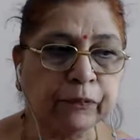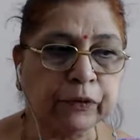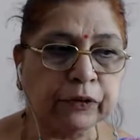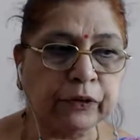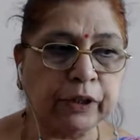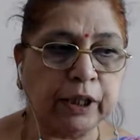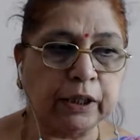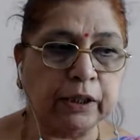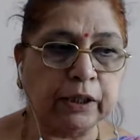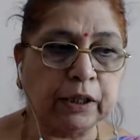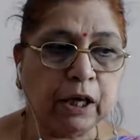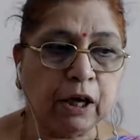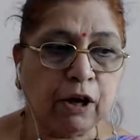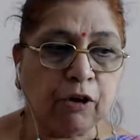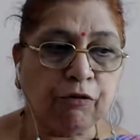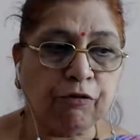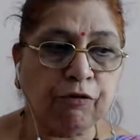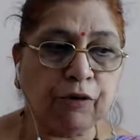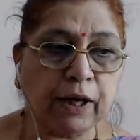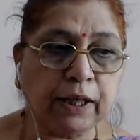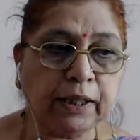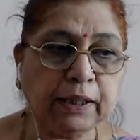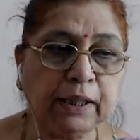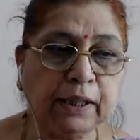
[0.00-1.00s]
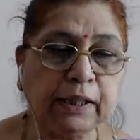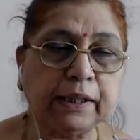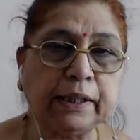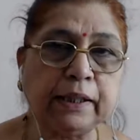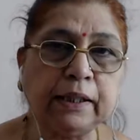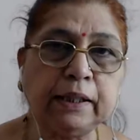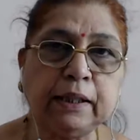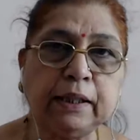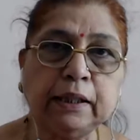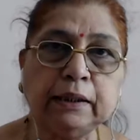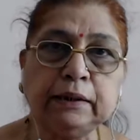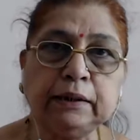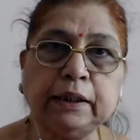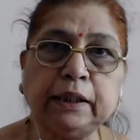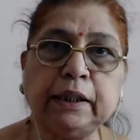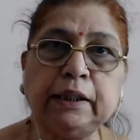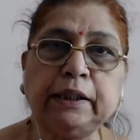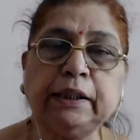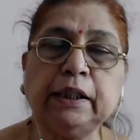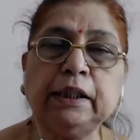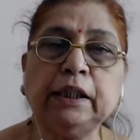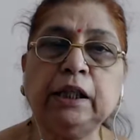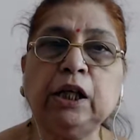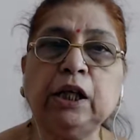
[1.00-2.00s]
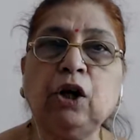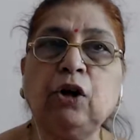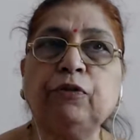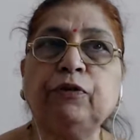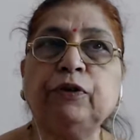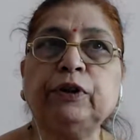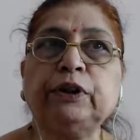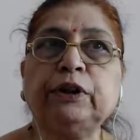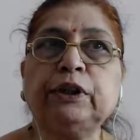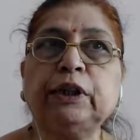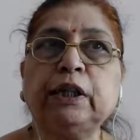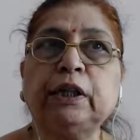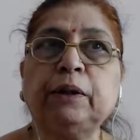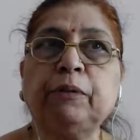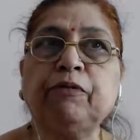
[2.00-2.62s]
Then finally, the returning officer